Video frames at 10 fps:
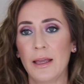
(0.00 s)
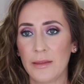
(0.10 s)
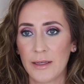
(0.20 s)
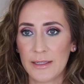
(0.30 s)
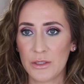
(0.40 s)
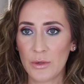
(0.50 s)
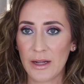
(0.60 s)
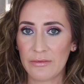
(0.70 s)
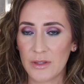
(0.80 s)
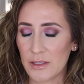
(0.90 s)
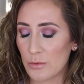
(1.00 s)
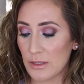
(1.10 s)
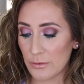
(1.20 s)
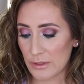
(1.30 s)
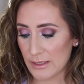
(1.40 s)
And then I do have this
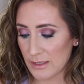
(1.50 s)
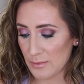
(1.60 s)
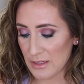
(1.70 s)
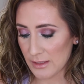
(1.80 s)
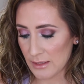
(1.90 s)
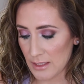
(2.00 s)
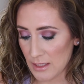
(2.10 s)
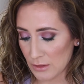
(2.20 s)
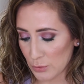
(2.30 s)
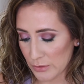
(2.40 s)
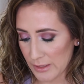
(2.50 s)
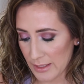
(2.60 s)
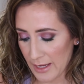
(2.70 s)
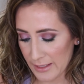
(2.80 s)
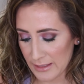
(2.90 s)
one that was sent to me. It's the Dulce
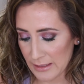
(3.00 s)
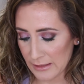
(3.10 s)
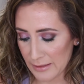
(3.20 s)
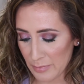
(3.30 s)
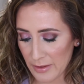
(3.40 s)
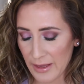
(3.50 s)
Candy Lip